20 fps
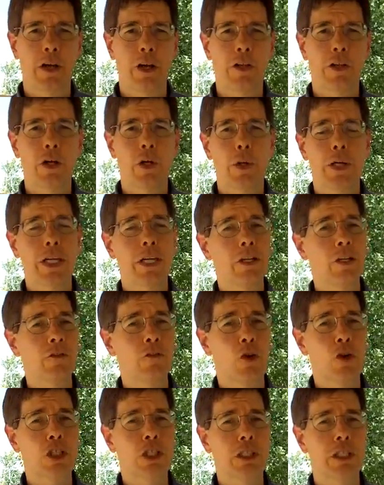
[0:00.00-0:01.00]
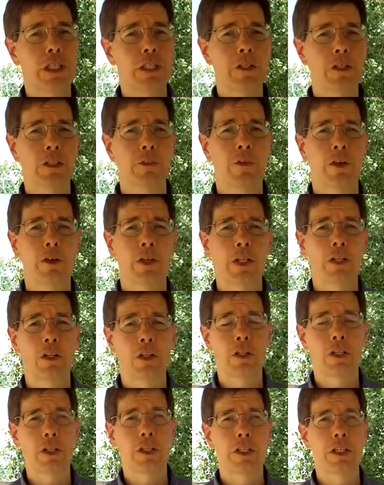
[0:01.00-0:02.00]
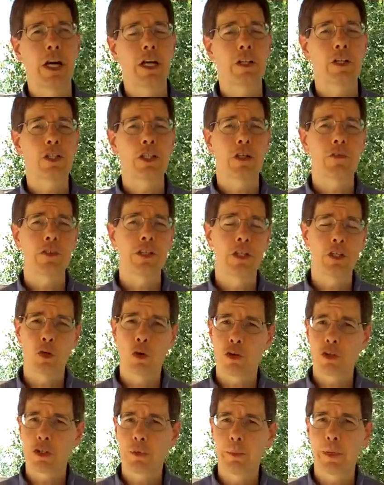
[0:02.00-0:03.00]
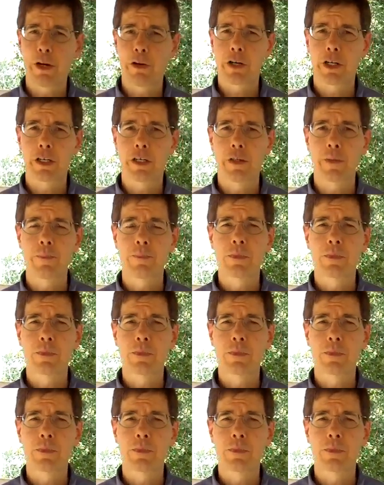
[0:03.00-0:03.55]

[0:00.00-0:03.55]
although again, unfortunately, there's very little knowledge of it in North America.